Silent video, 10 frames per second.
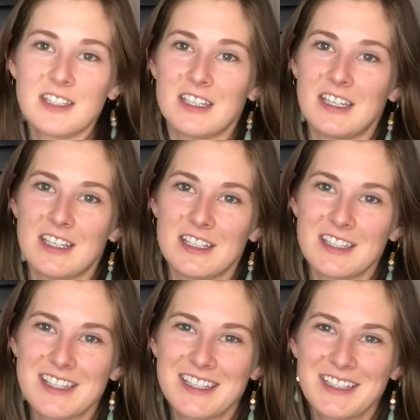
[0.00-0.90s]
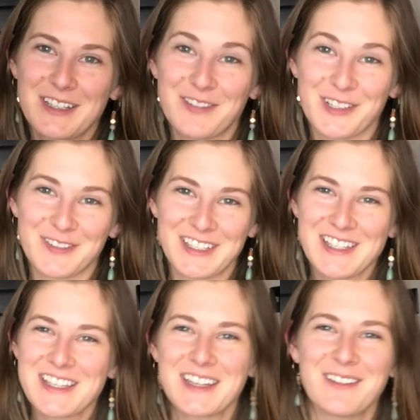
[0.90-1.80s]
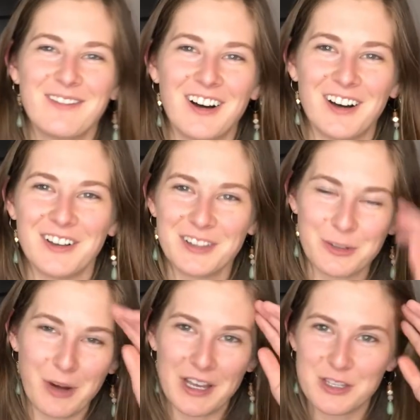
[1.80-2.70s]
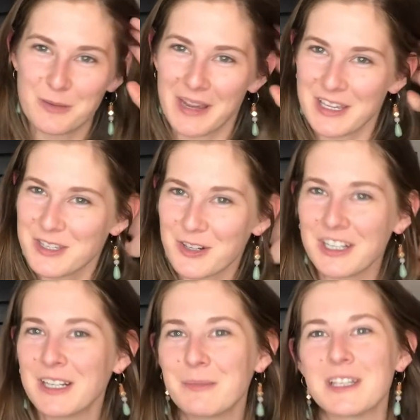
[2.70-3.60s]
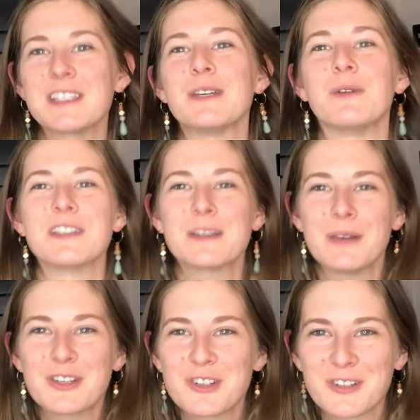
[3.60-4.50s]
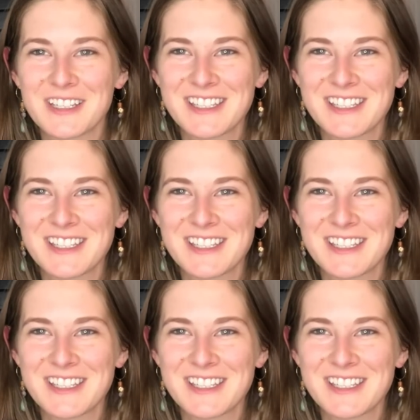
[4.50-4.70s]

to his Curvies while the wines are macerating, because he wants to make sure that he's